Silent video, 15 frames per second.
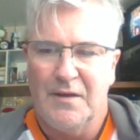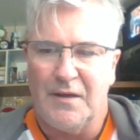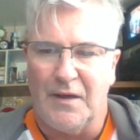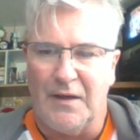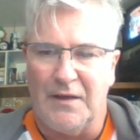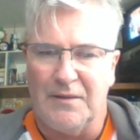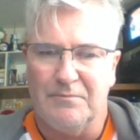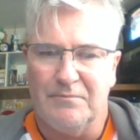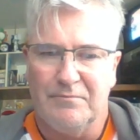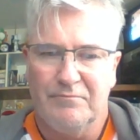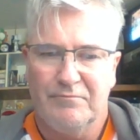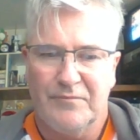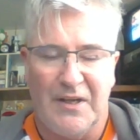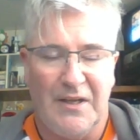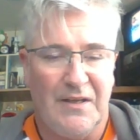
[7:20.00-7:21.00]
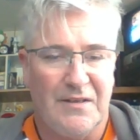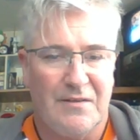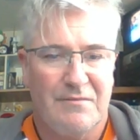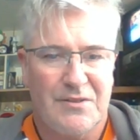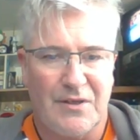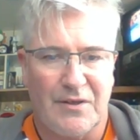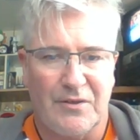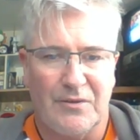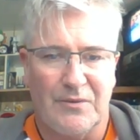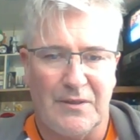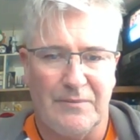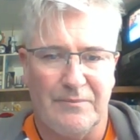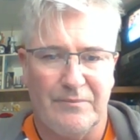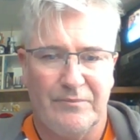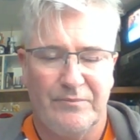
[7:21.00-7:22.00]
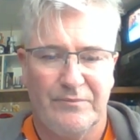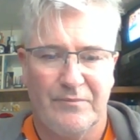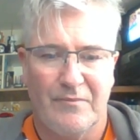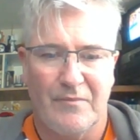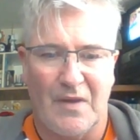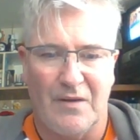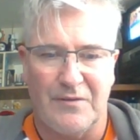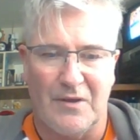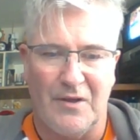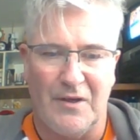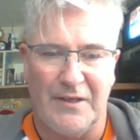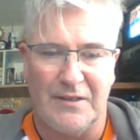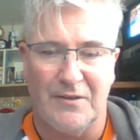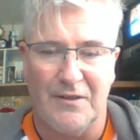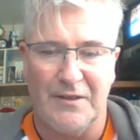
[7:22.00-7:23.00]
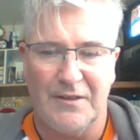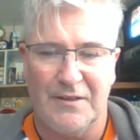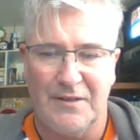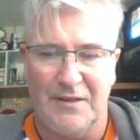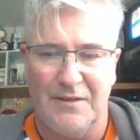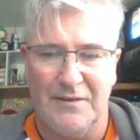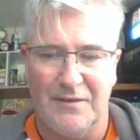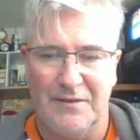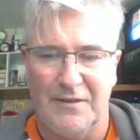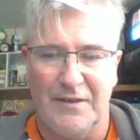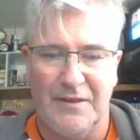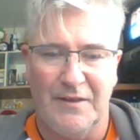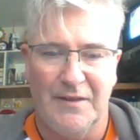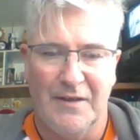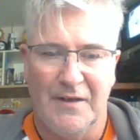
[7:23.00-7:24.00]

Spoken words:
Yeah, so if you like, and